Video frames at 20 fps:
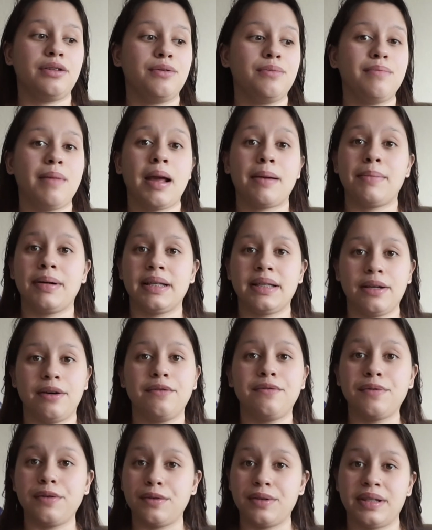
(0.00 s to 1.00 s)
to make
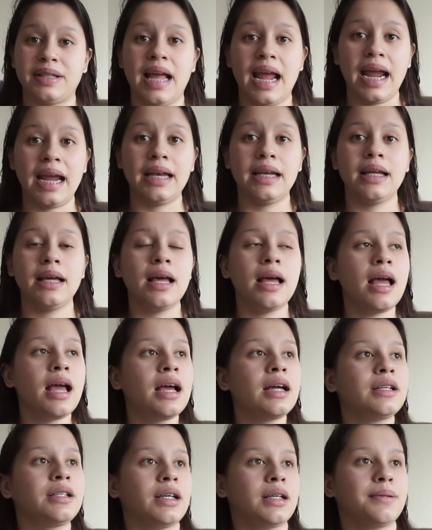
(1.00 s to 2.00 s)
myself feel sane,
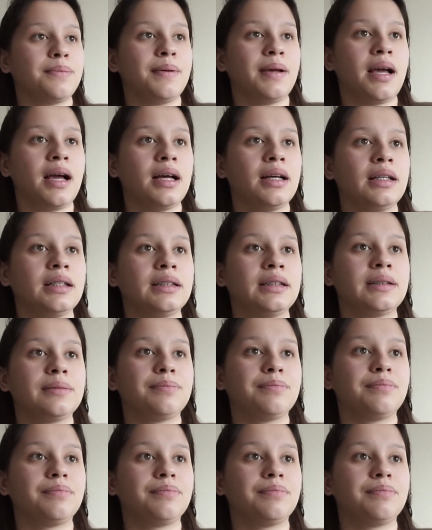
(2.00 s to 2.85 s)
just because